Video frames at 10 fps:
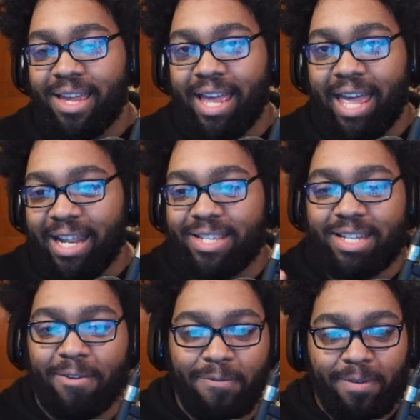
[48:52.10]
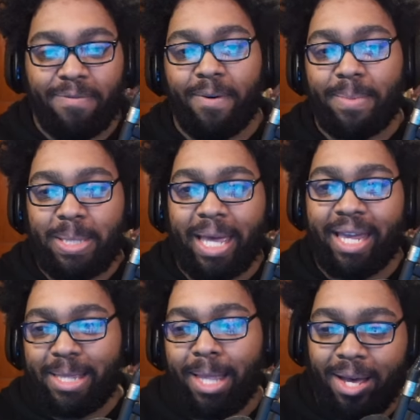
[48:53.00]
and it's different from
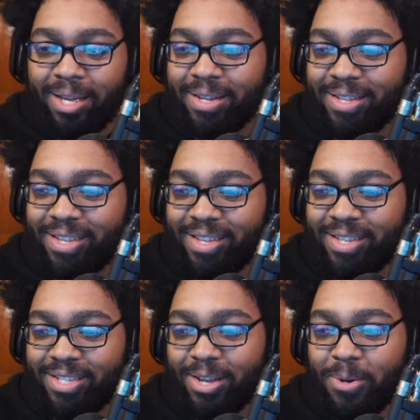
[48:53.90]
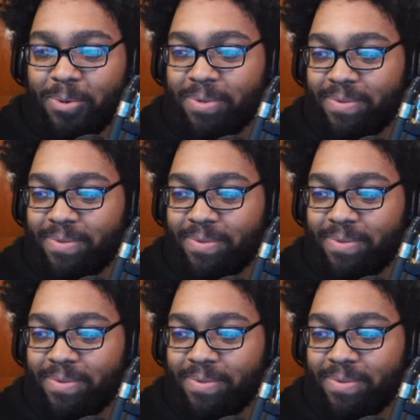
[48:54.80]
Layla. So,